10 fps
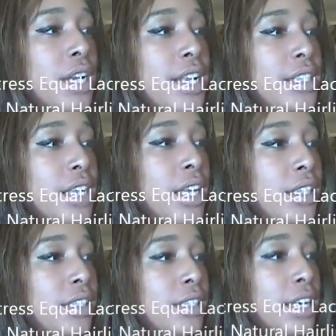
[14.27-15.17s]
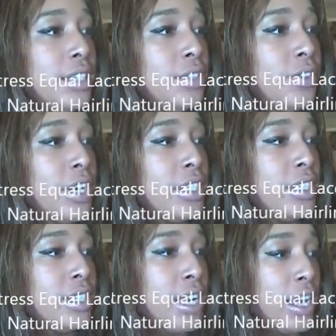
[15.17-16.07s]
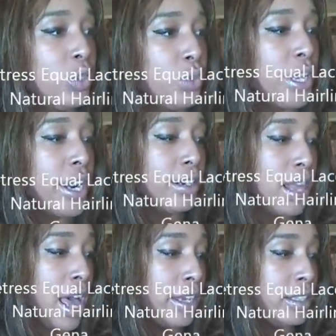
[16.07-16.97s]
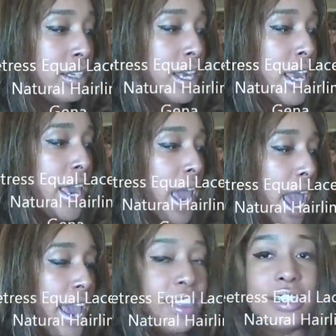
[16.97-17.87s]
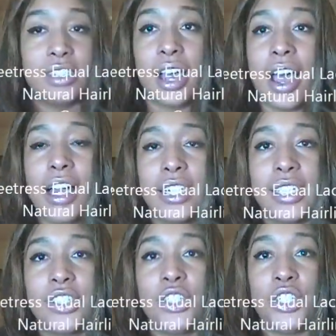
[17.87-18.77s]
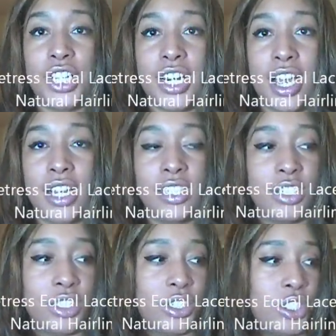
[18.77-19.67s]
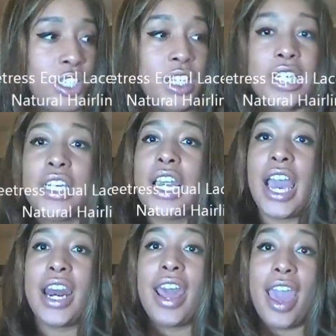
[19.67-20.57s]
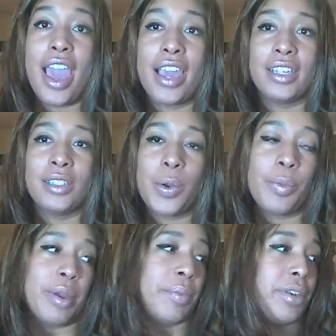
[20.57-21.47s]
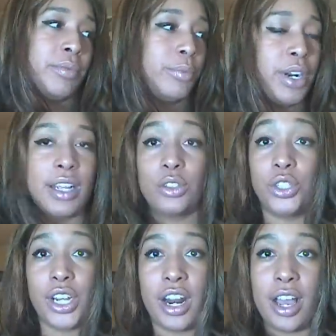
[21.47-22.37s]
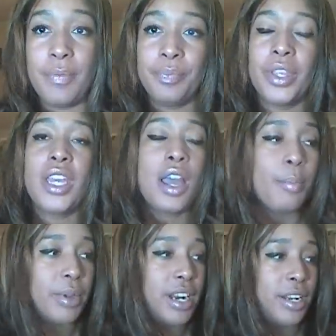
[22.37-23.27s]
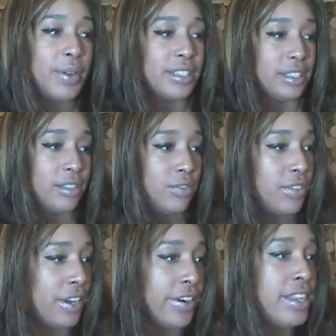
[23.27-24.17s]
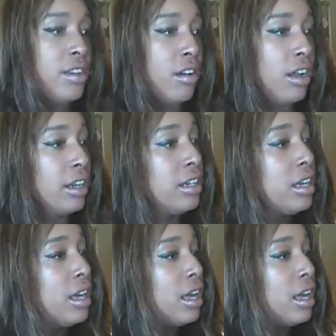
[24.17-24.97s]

It's a lace front natural hairline, and the style is Gena, G-E-N-A, so it might be pronounced Jenna. But anyways, it's very long.